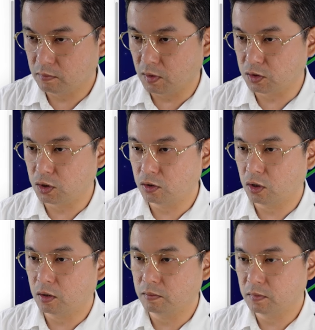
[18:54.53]
Margin
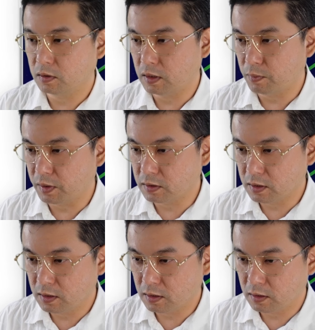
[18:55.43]
top 10
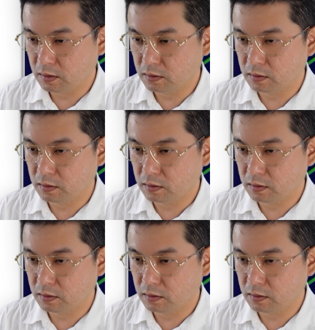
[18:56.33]
pixel,